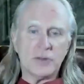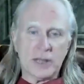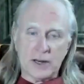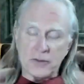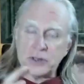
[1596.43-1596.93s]

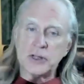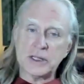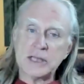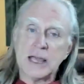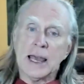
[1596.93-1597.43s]
that kind of thing so
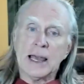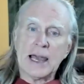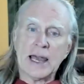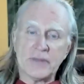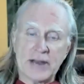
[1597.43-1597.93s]
that's a
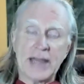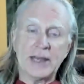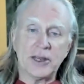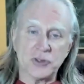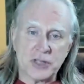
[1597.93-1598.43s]
kind of an
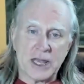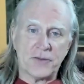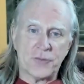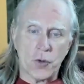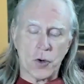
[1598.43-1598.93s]
ideal
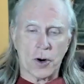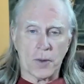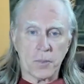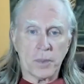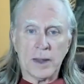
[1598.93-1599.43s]
state
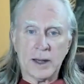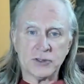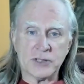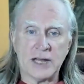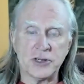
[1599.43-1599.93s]
for
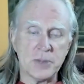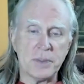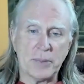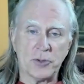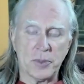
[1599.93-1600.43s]
us tai chi
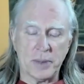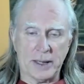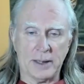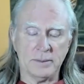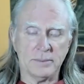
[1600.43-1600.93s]
people to
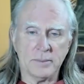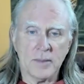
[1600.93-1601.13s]
be in